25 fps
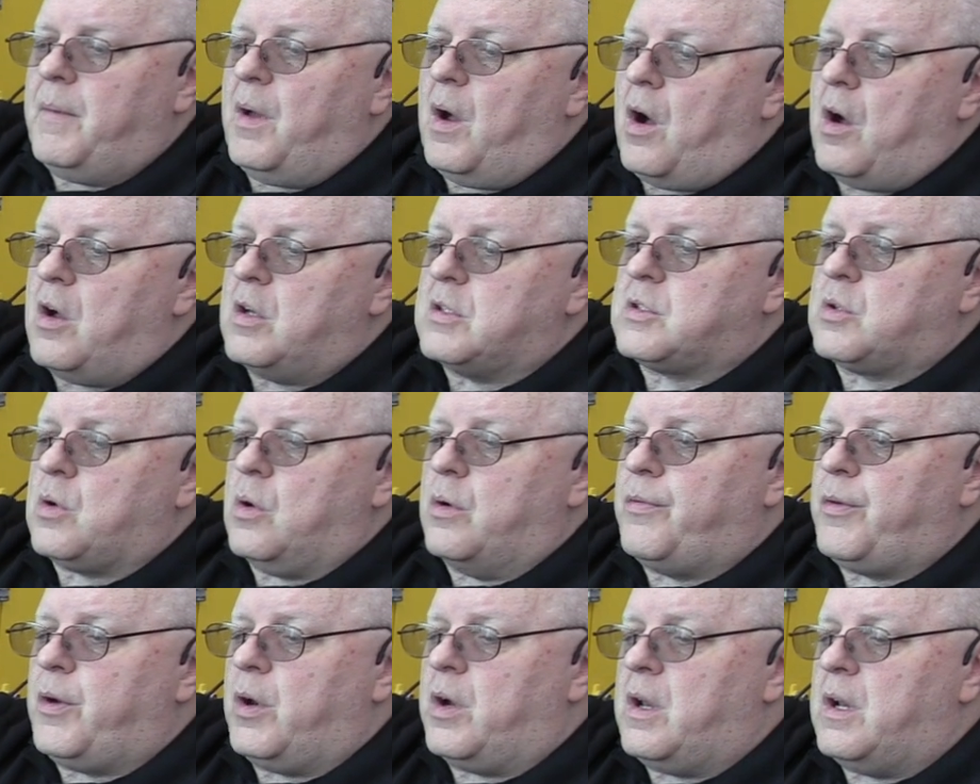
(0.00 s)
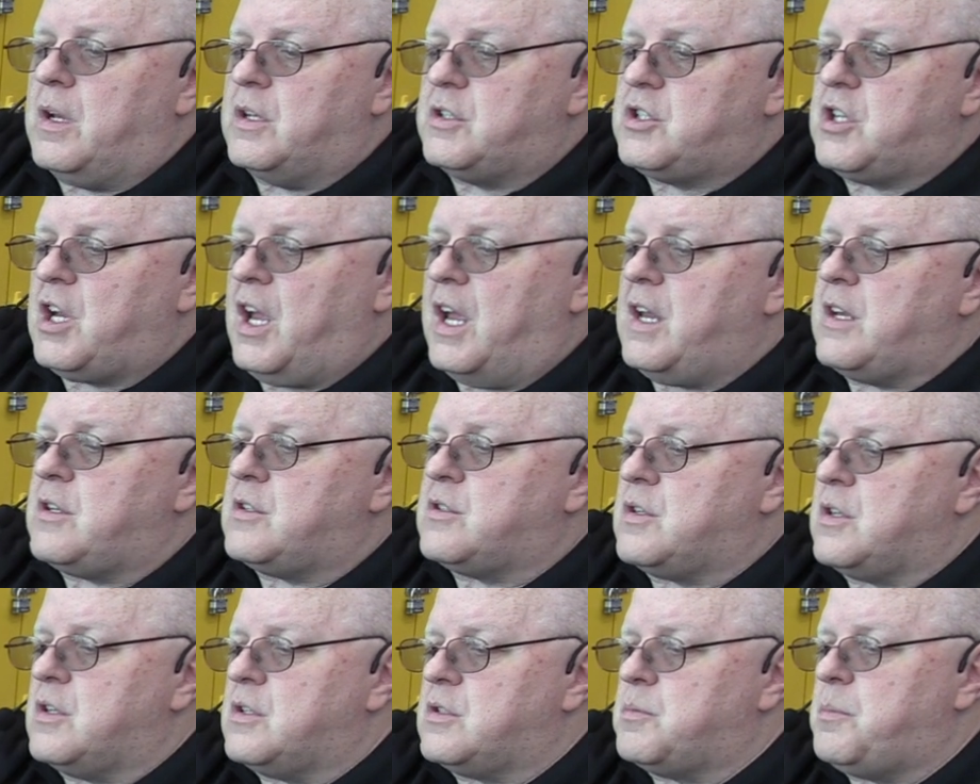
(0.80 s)
Also, if you're going to
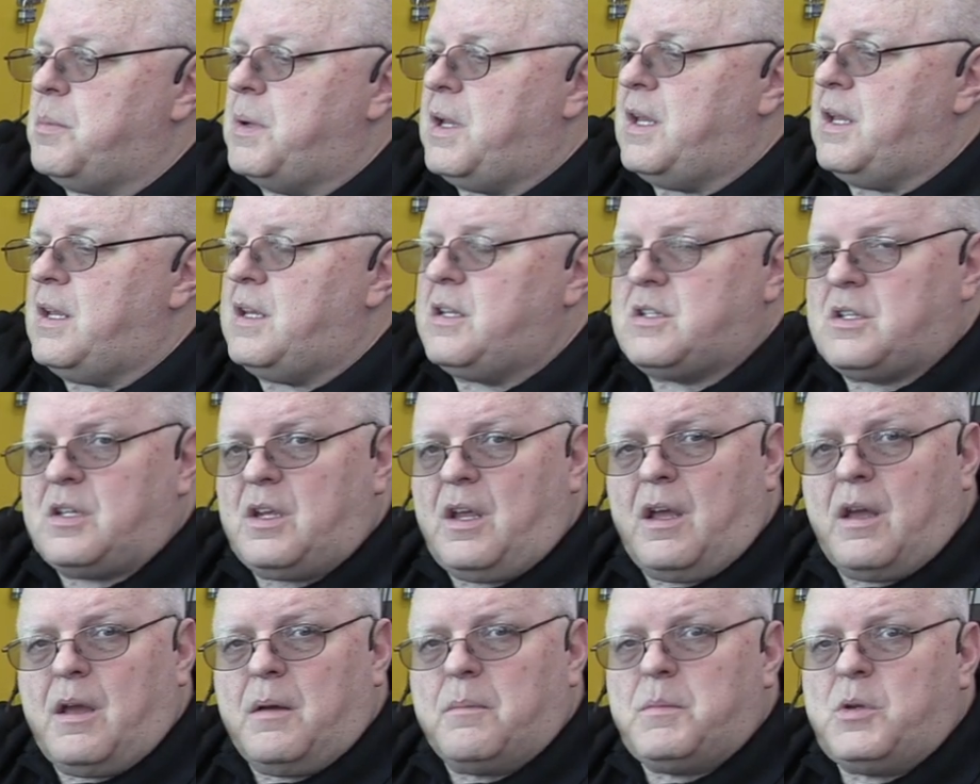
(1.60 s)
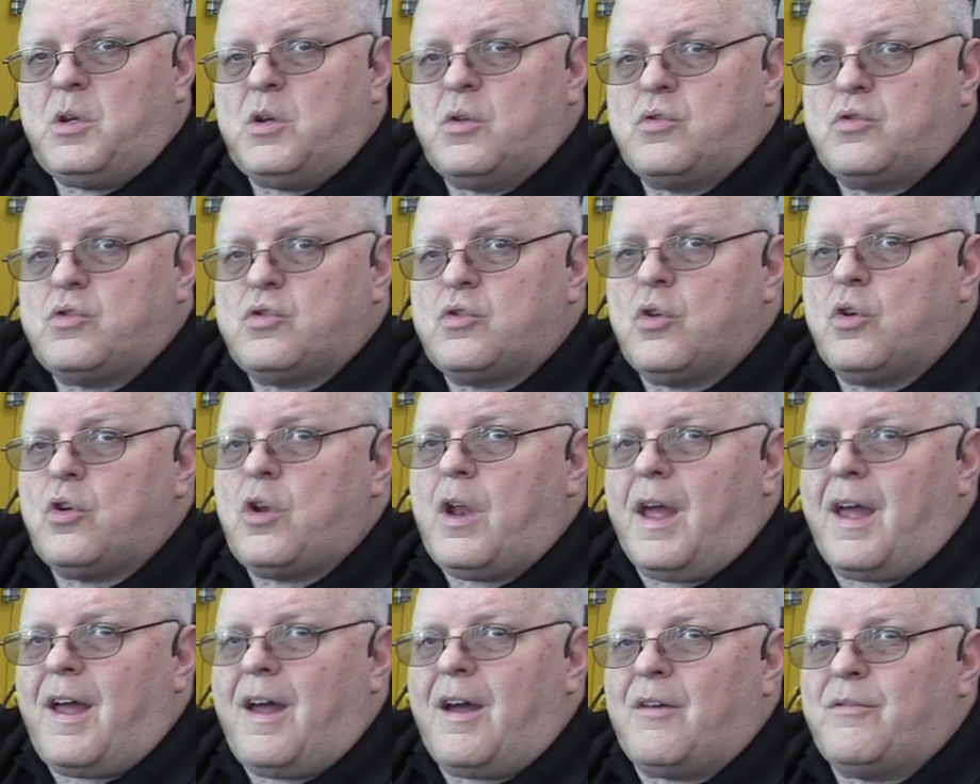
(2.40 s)
change this BECM, you should
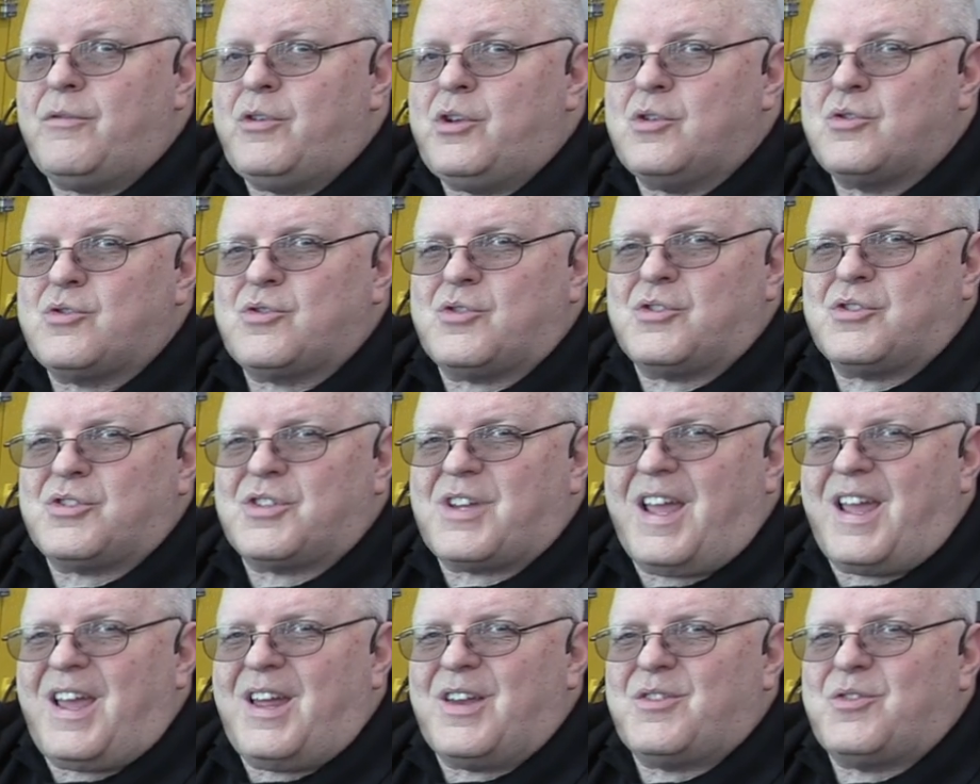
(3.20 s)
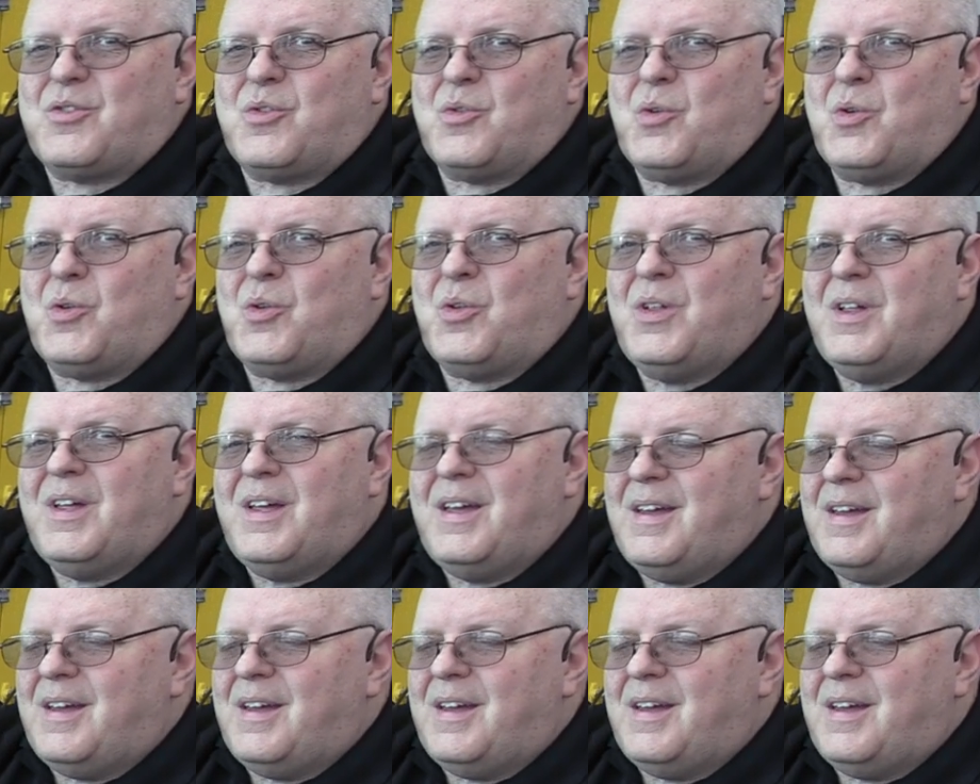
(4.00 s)
have used a scan tool